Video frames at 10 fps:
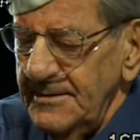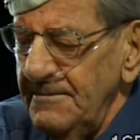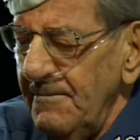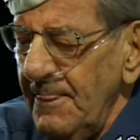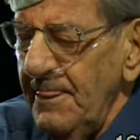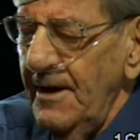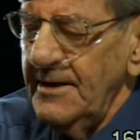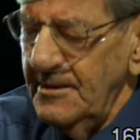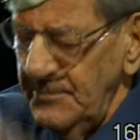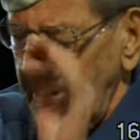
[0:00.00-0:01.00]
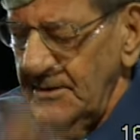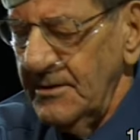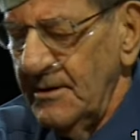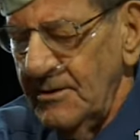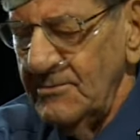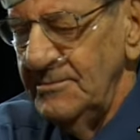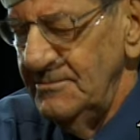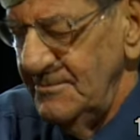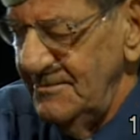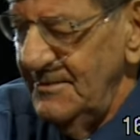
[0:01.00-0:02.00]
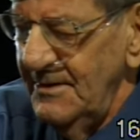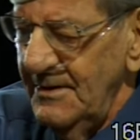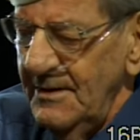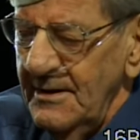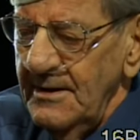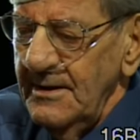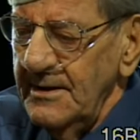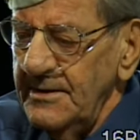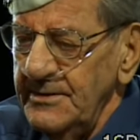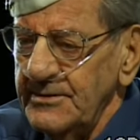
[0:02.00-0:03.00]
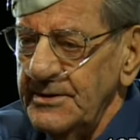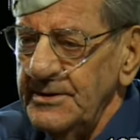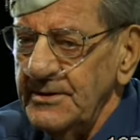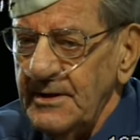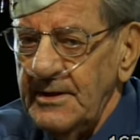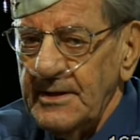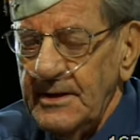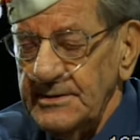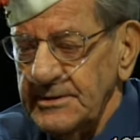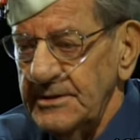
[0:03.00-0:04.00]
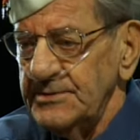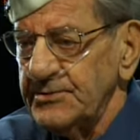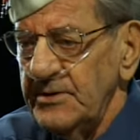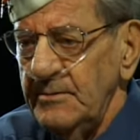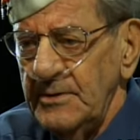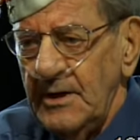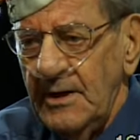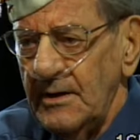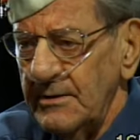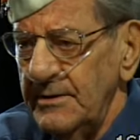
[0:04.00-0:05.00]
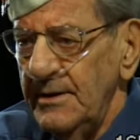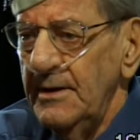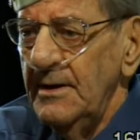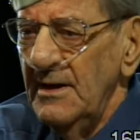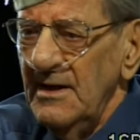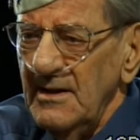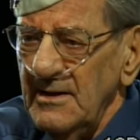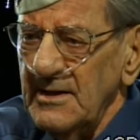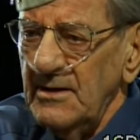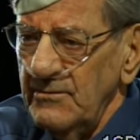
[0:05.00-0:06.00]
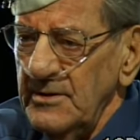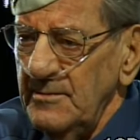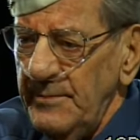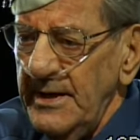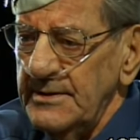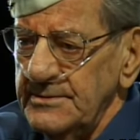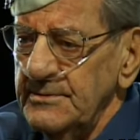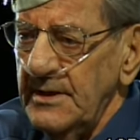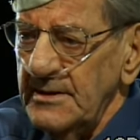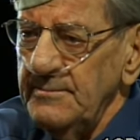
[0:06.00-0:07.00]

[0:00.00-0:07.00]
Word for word: I come down the ground, and you could hear a lot of guys got screaming and hollering. They got really bad, cut up bad.